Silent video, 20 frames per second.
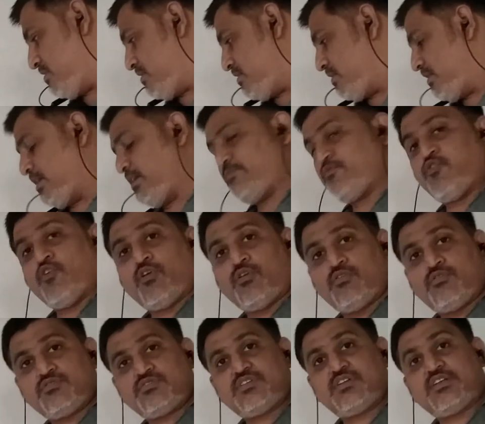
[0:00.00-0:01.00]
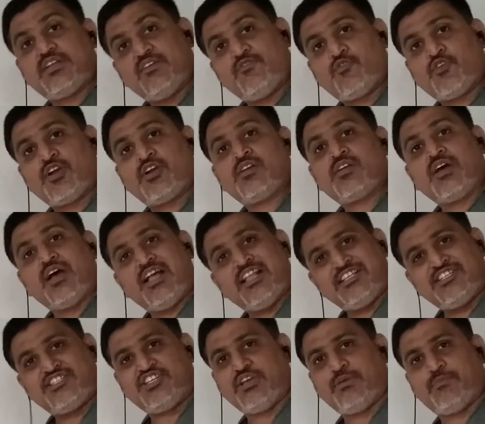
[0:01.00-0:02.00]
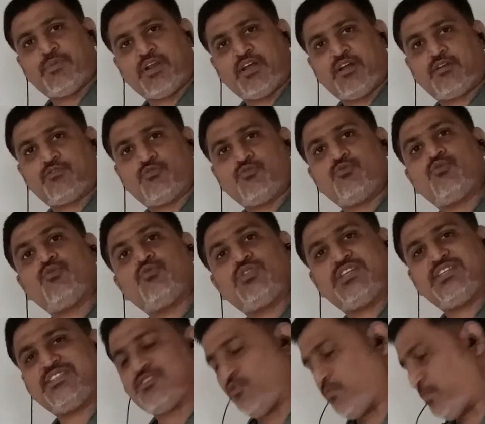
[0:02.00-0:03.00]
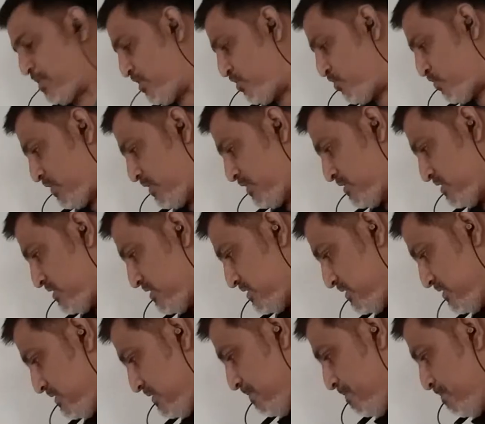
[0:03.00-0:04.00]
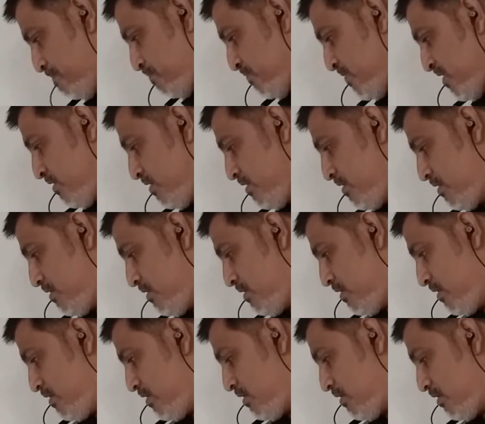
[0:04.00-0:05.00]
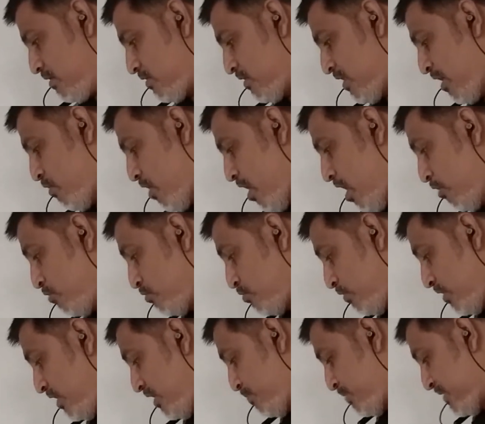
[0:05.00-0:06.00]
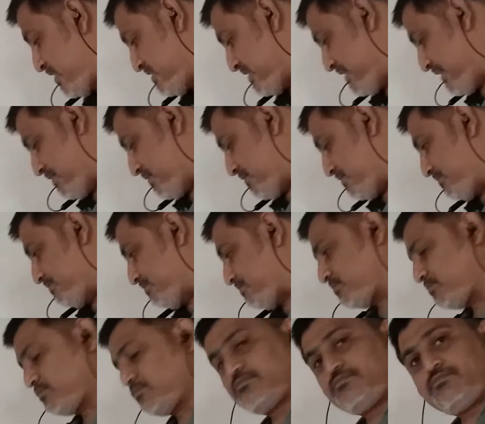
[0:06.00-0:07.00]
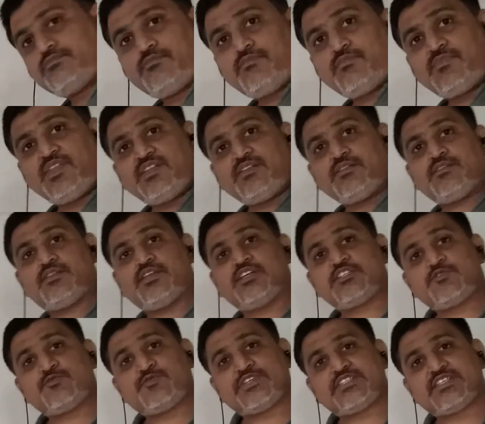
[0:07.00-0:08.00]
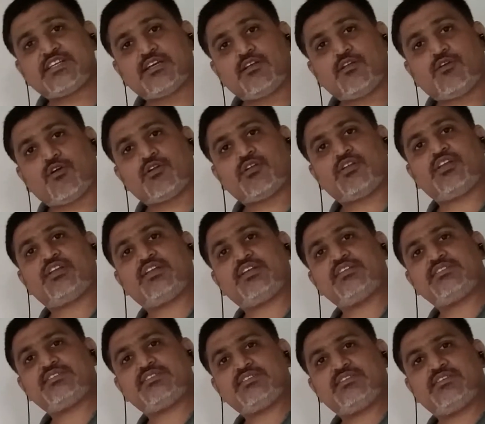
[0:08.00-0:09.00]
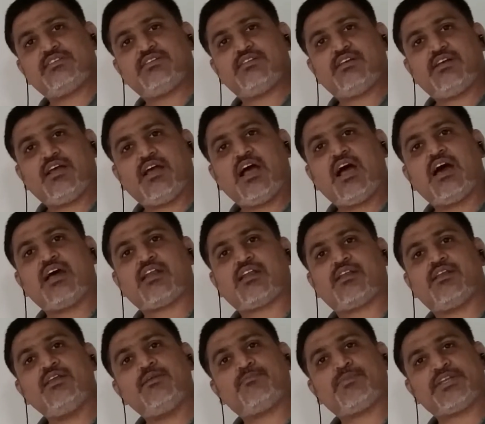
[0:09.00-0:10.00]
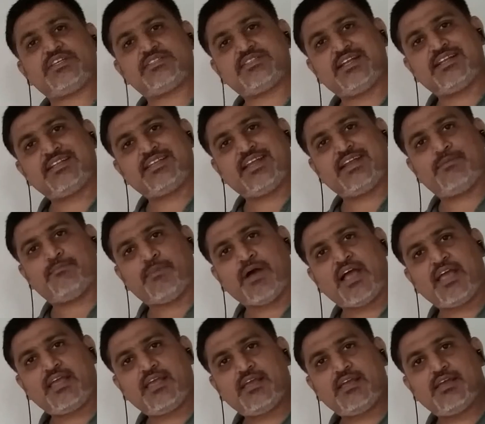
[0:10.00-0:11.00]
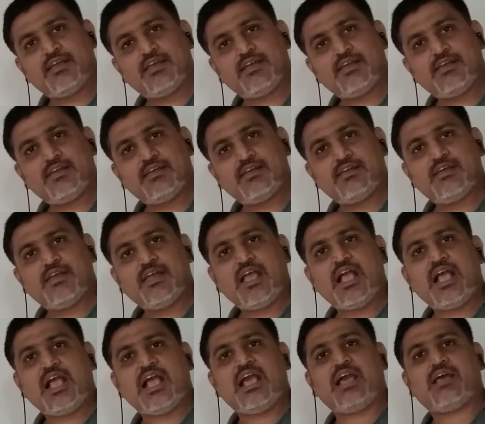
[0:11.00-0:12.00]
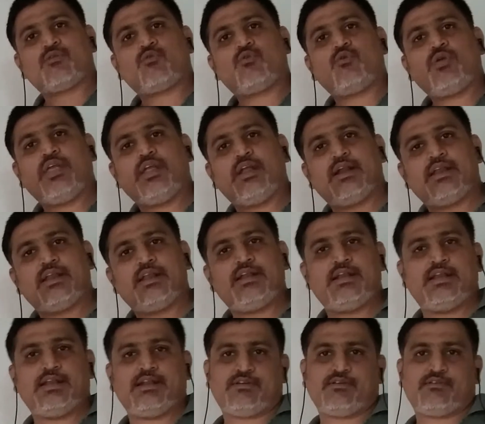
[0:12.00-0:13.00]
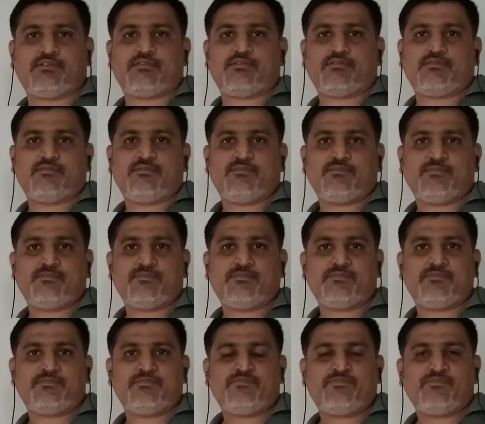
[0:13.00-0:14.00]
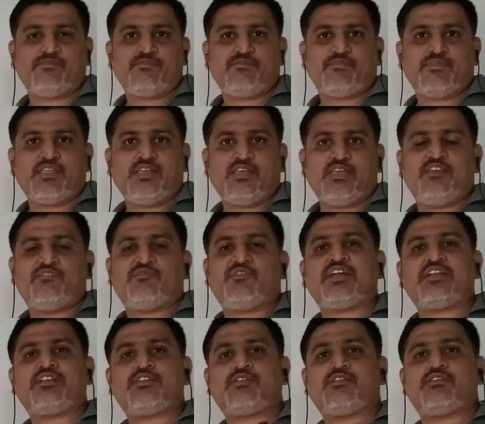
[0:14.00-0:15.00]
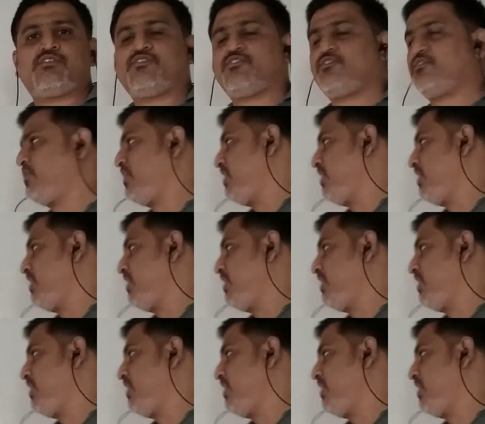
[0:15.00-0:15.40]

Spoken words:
It follows a different algebra to do these operations. Now, how to represent? These physical quantities are represented by arrow-headed data. If I say